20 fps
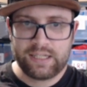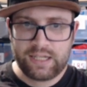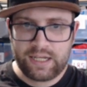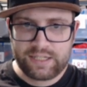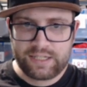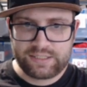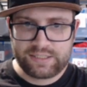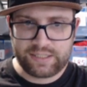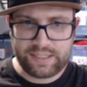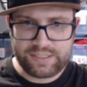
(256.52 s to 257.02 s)

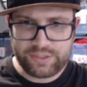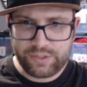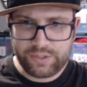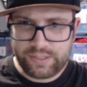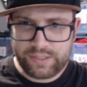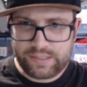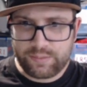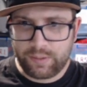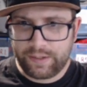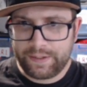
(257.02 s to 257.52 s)
So let's do
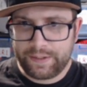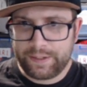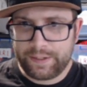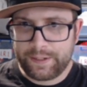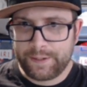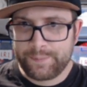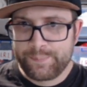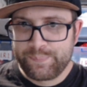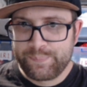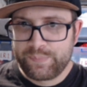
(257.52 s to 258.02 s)
this one
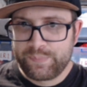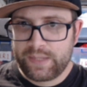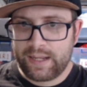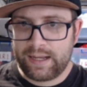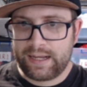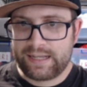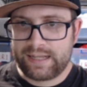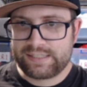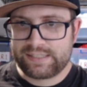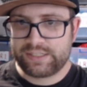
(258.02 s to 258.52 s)
here.
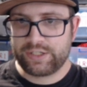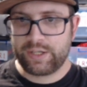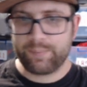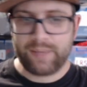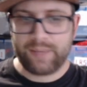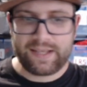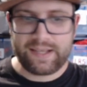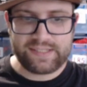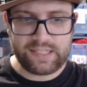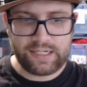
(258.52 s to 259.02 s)
So
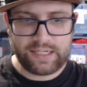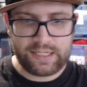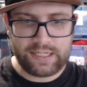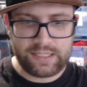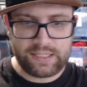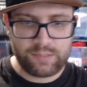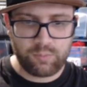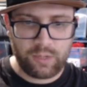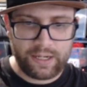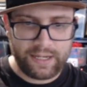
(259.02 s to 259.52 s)
capacity
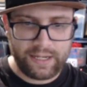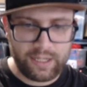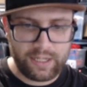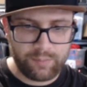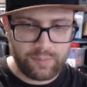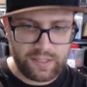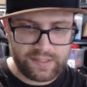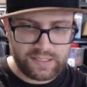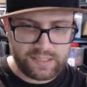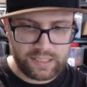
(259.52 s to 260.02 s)
is 180
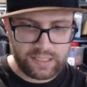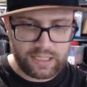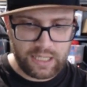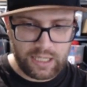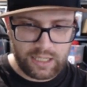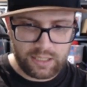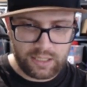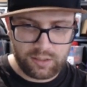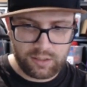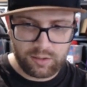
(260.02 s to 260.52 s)
minutes
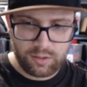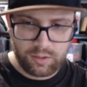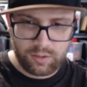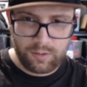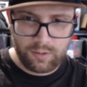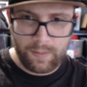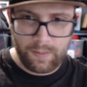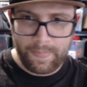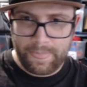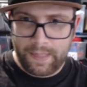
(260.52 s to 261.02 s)
again.
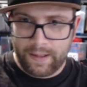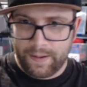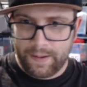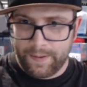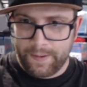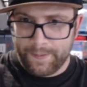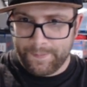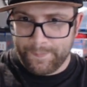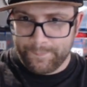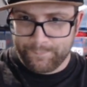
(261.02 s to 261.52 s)

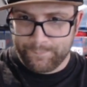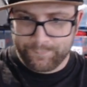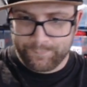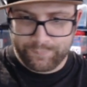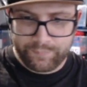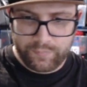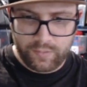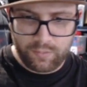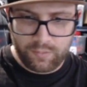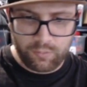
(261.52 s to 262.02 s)

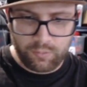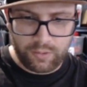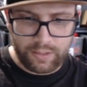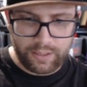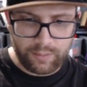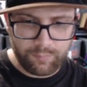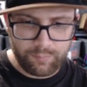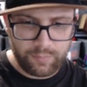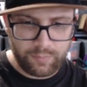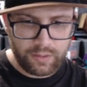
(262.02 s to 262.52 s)

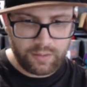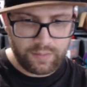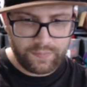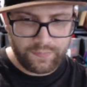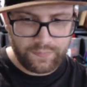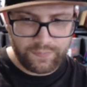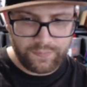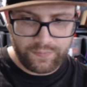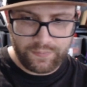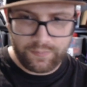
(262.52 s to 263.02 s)
180
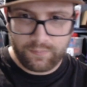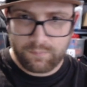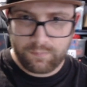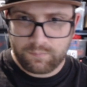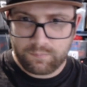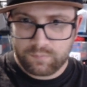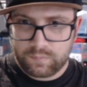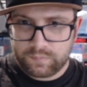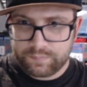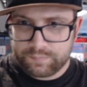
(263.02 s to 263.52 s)
minutes.
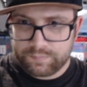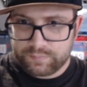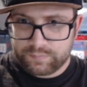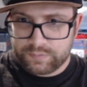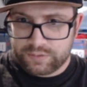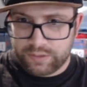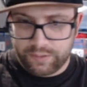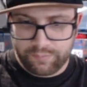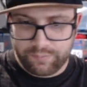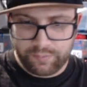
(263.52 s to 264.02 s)

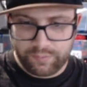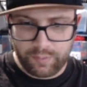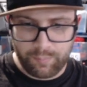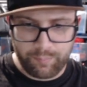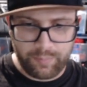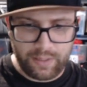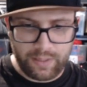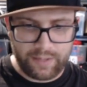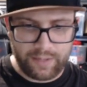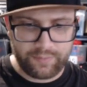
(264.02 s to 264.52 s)
Sorry for the
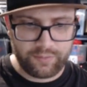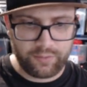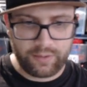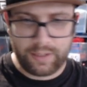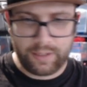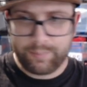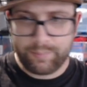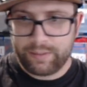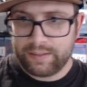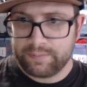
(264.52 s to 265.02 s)
bad
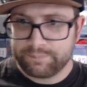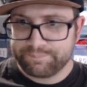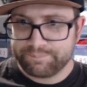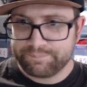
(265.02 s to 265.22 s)
typing.